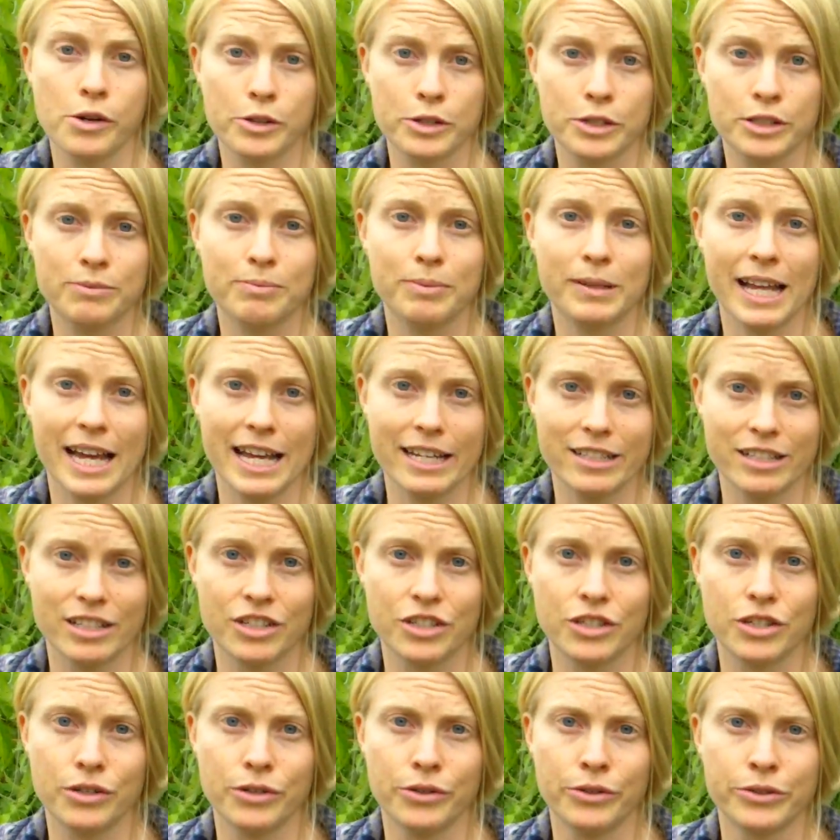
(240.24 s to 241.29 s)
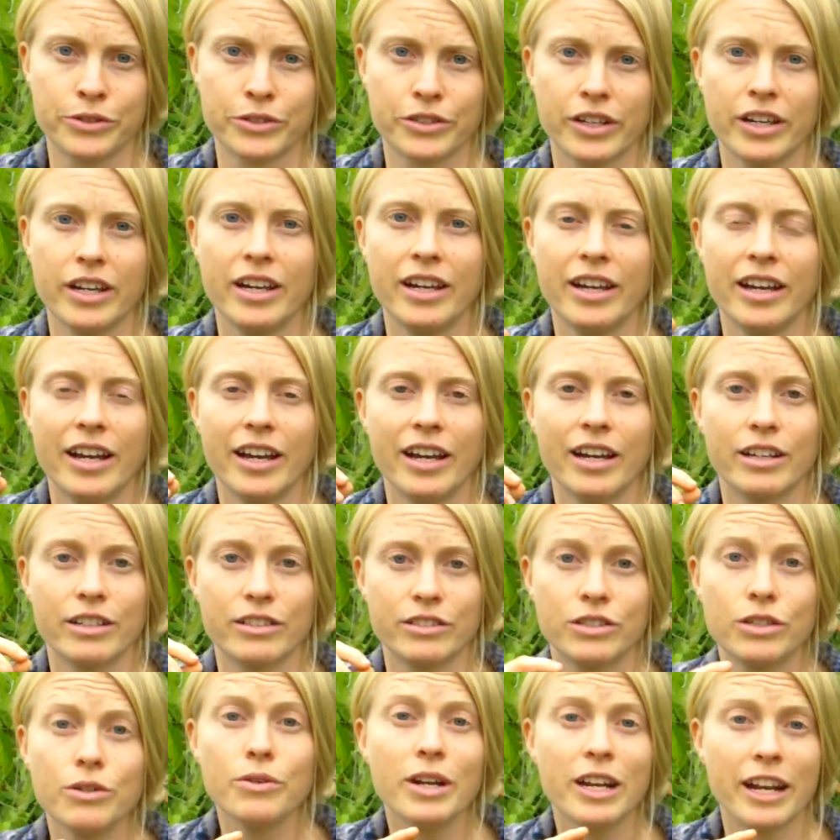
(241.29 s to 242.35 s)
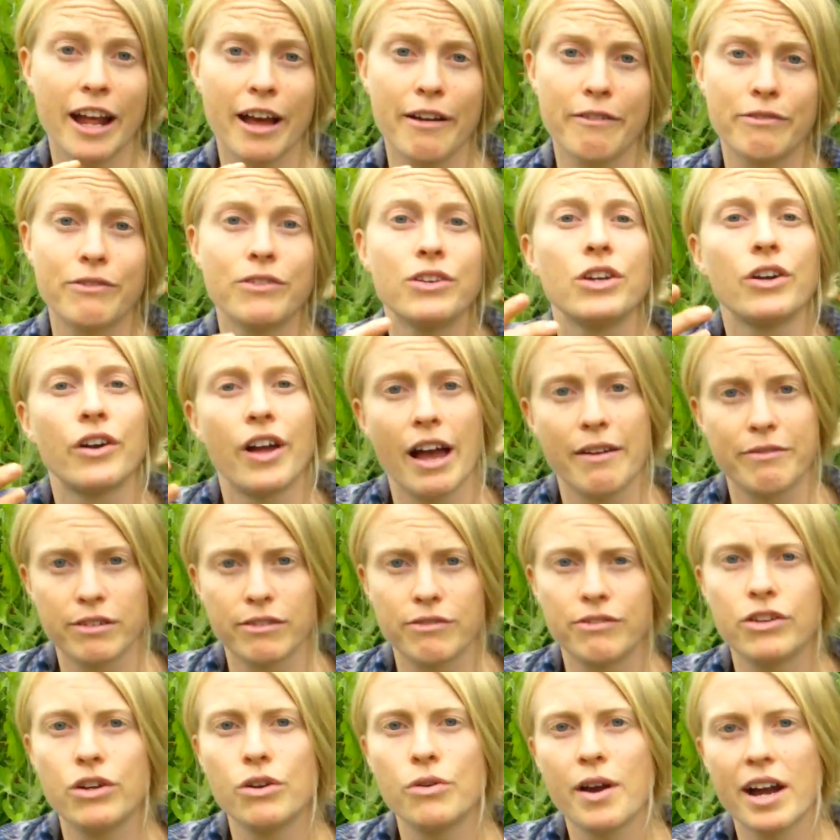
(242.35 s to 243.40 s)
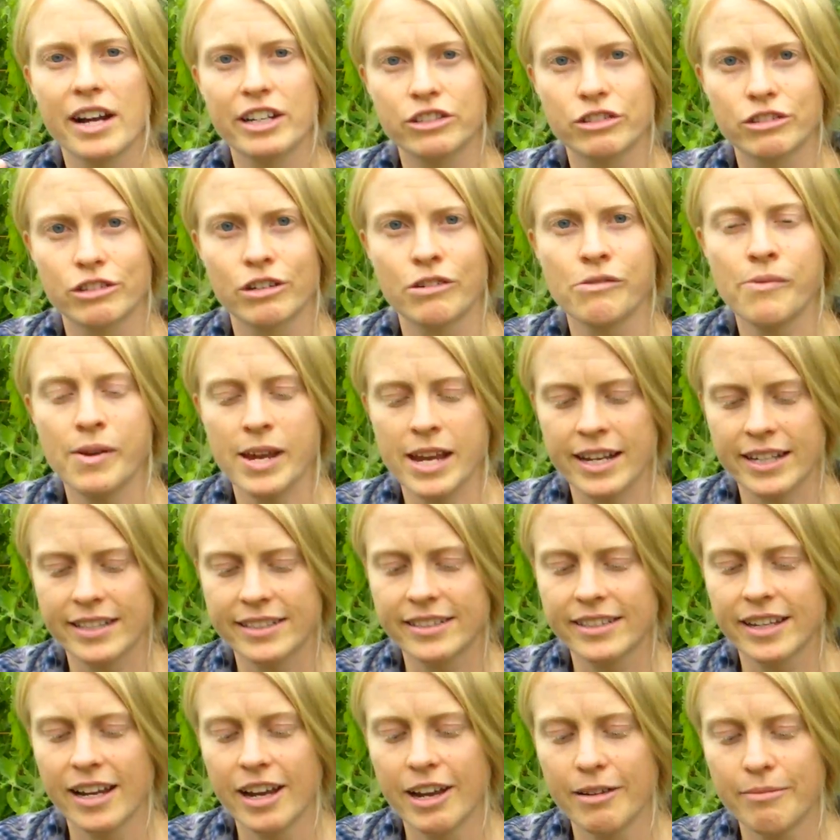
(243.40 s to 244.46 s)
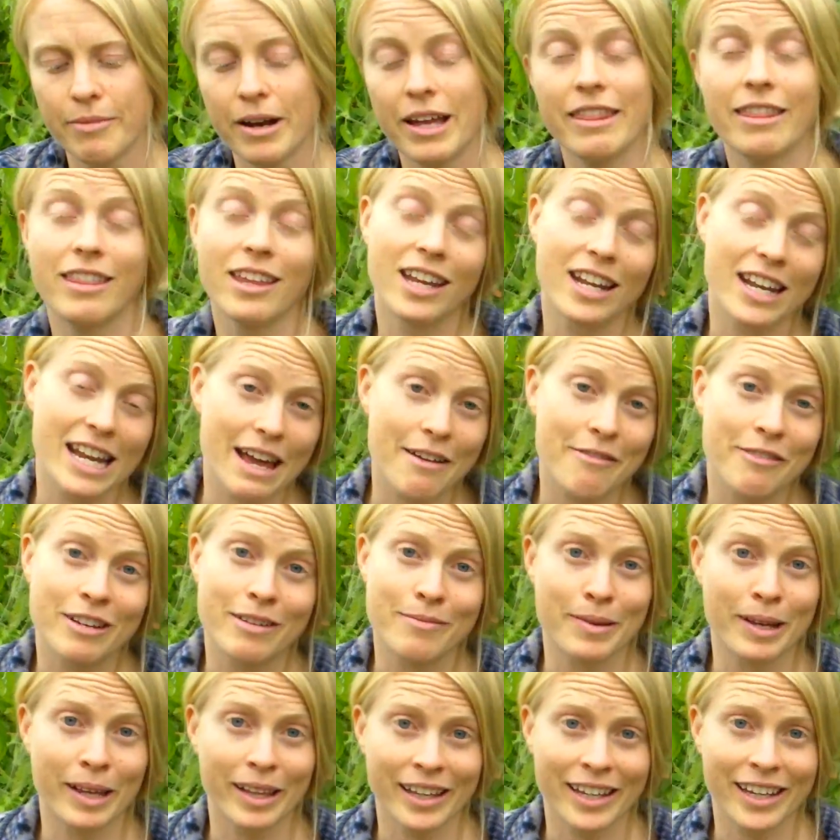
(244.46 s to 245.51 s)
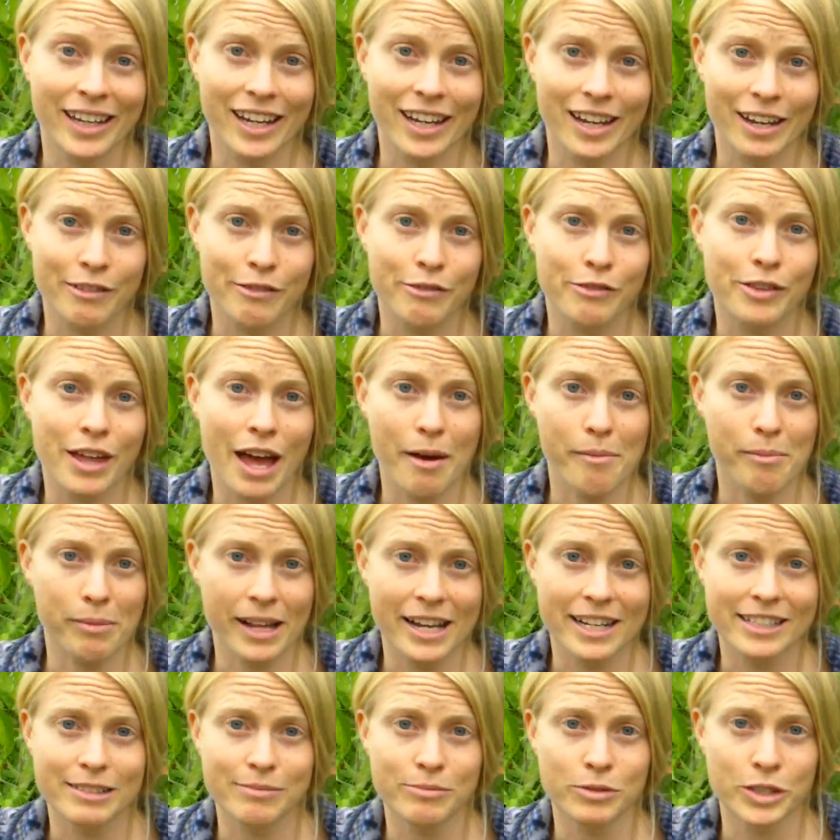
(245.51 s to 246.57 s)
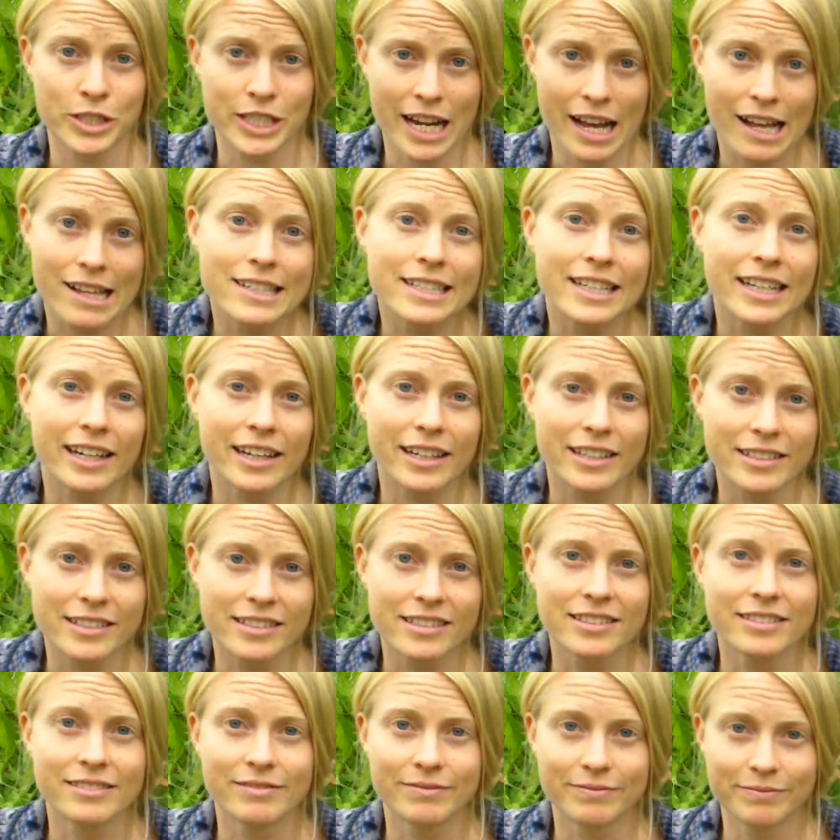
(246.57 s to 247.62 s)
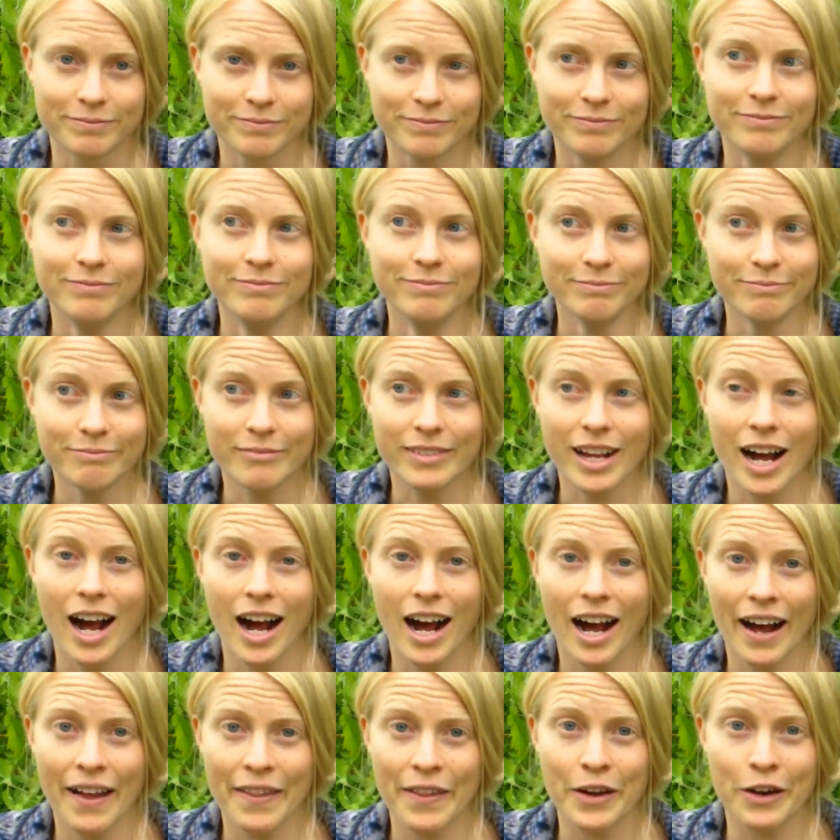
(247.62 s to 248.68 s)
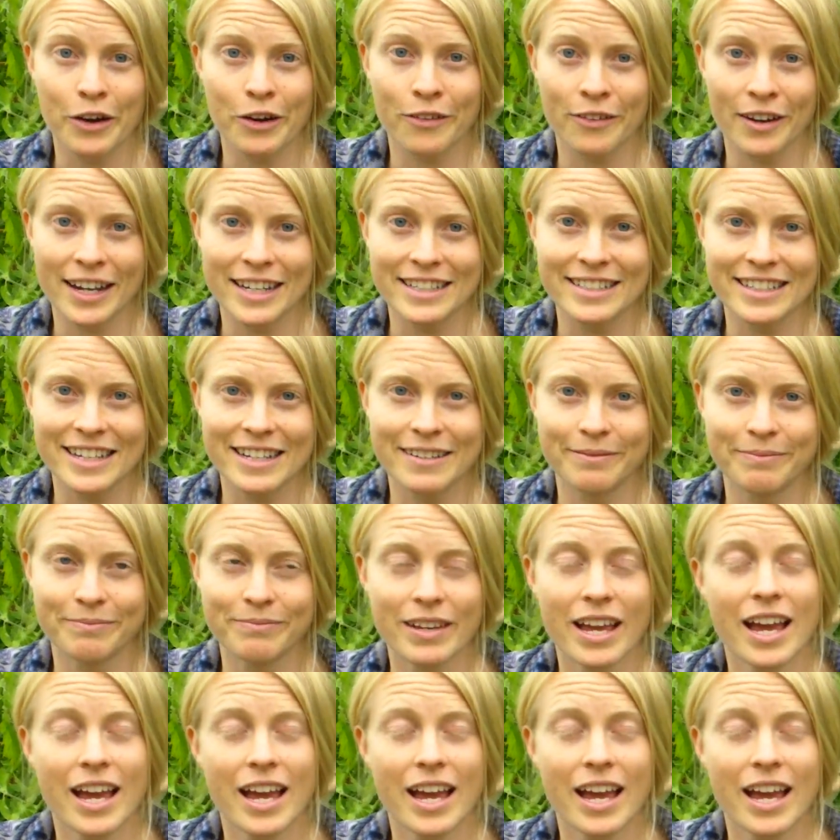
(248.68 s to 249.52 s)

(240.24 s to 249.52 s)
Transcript: those plant tissues soon enough, you'll have a few extra weeks but the inevitability of that plant's mortality is on the horizon.